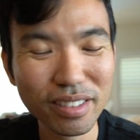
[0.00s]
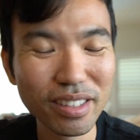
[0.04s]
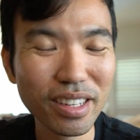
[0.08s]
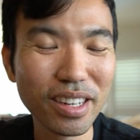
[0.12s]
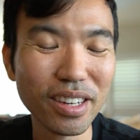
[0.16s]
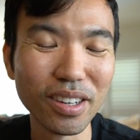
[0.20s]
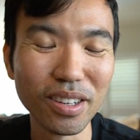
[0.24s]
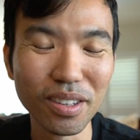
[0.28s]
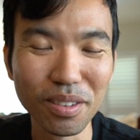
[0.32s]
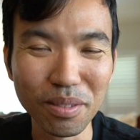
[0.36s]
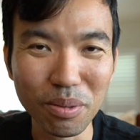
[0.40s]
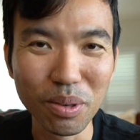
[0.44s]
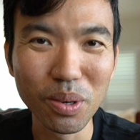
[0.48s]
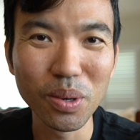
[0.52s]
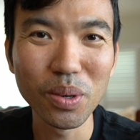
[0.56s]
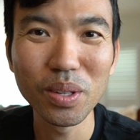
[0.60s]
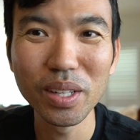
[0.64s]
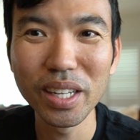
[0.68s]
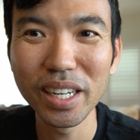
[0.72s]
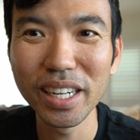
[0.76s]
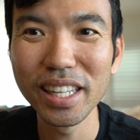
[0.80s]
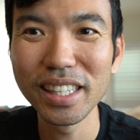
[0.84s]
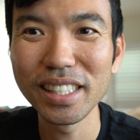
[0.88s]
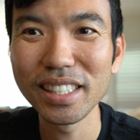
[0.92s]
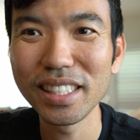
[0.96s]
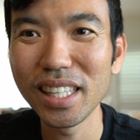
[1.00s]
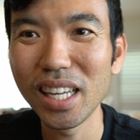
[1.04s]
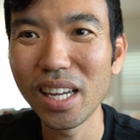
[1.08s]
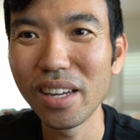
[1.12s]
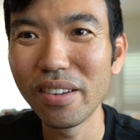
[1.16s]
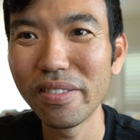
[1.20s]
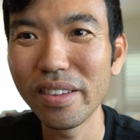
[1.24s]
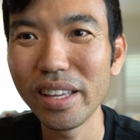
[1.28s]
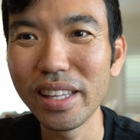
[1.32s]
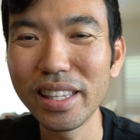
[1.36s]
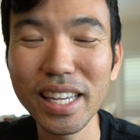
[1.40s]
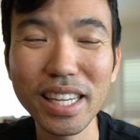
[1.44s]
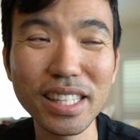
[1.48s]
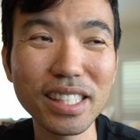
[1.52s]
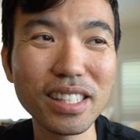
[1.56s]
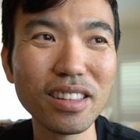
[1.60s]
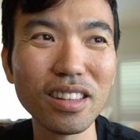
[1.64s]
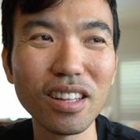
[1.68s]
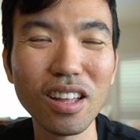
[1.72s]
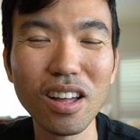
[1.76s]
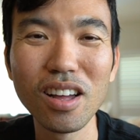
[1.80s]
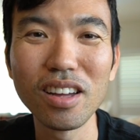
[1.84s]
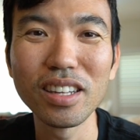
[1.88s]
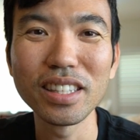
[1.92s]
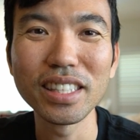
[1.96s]
you know, rolling and stuff, it takes a
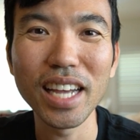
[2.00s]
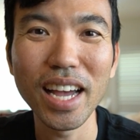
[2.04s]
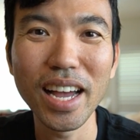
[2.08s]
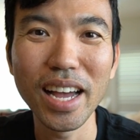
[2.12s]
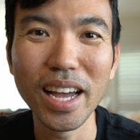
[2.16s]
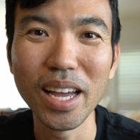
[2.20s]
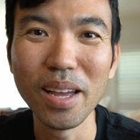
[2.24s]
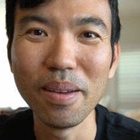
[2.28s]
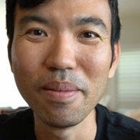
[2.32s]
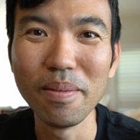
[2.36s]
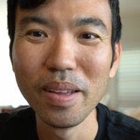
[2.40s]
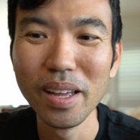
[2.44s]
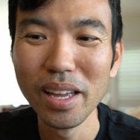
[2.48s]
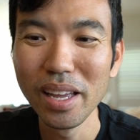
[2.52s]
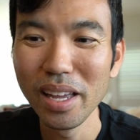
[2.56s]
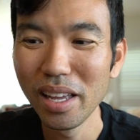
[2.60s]
long time.